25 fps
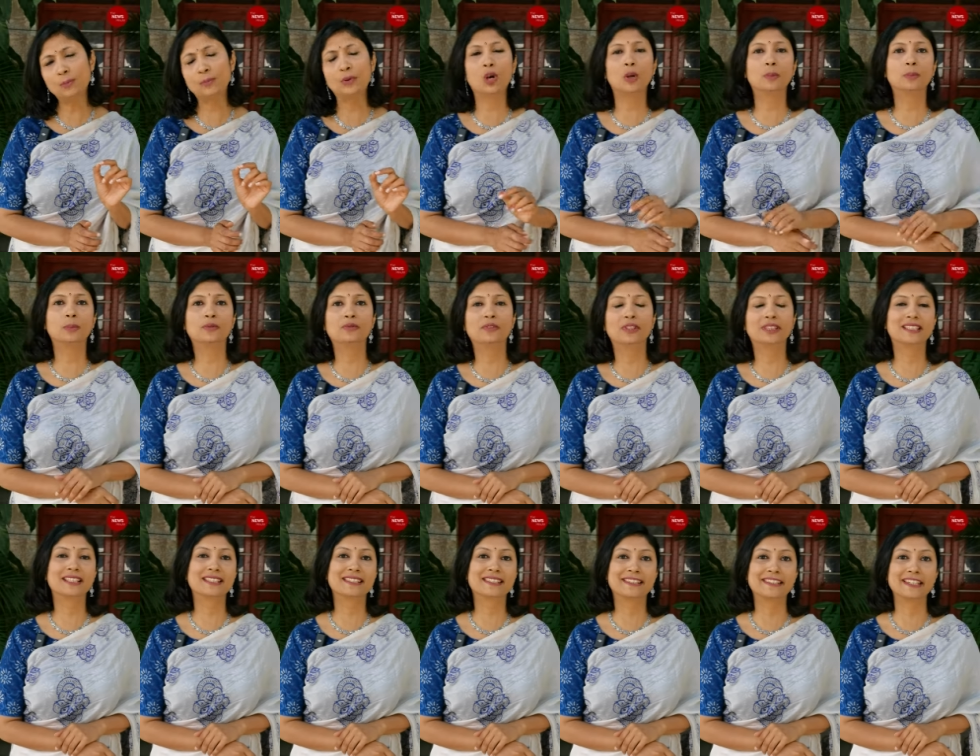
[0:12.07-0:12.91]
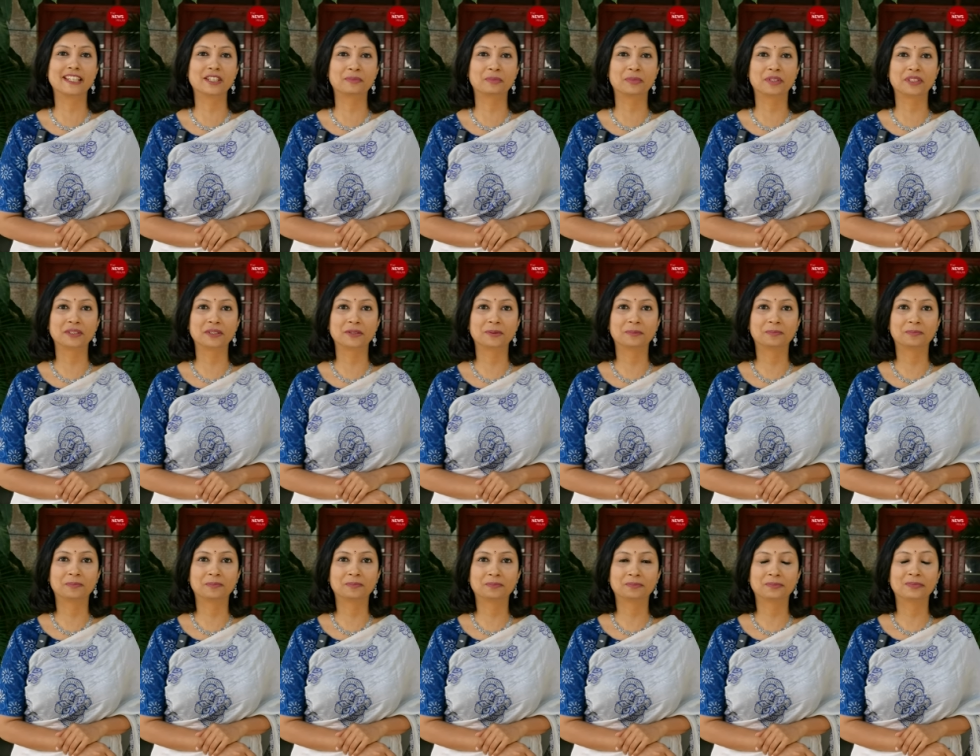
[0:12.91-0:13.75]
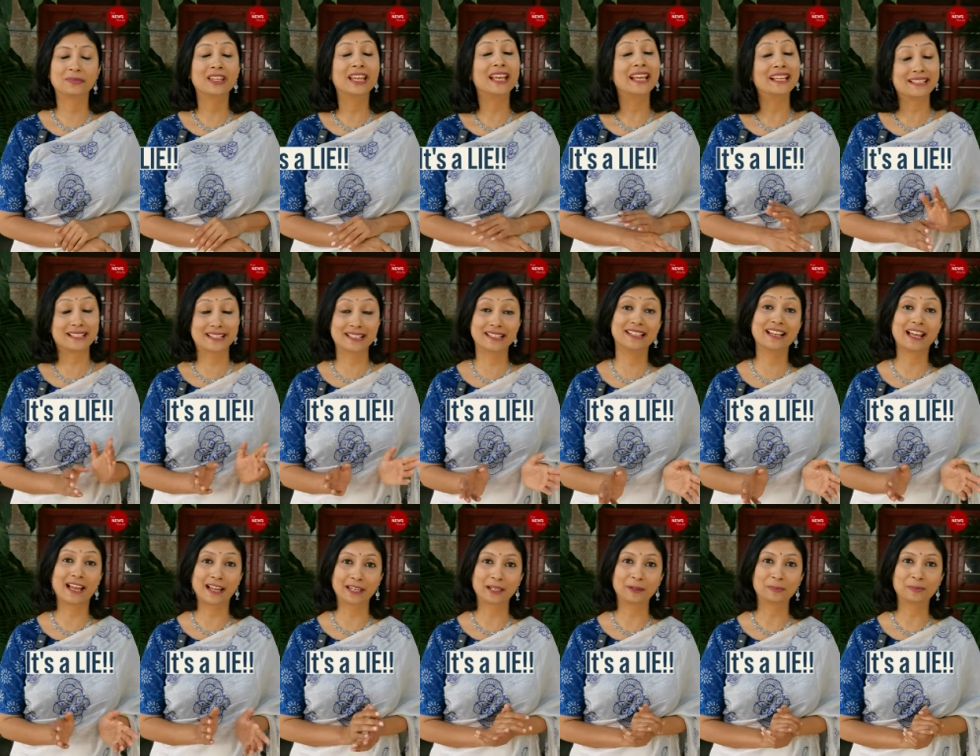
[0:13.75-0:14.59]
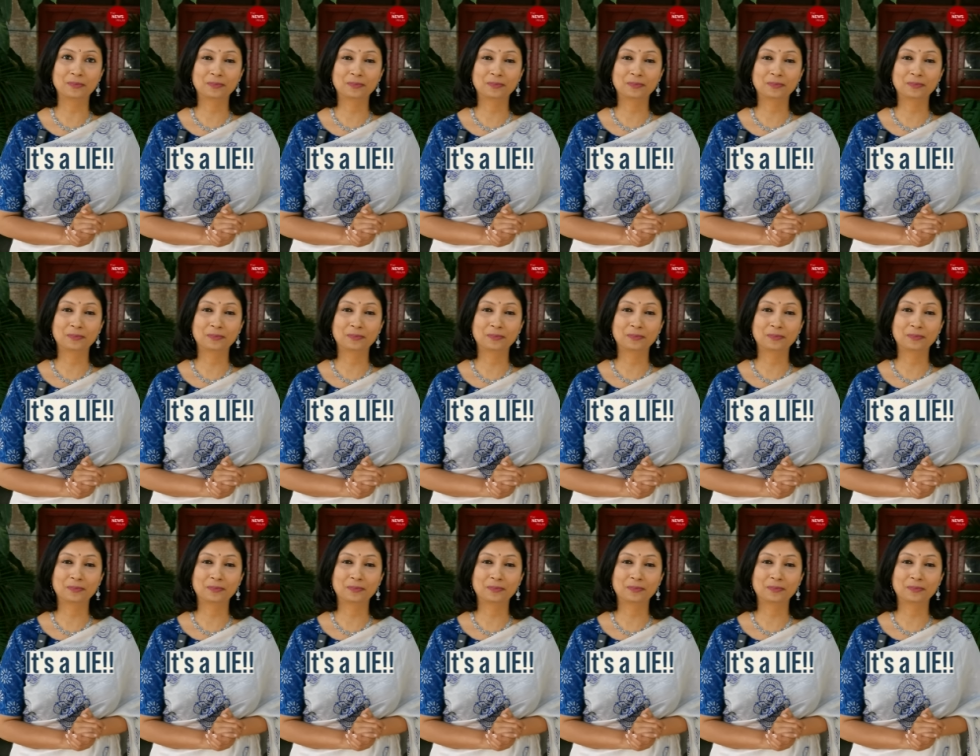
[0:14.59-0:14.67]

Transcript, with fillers: problem with this statement. It's a lie.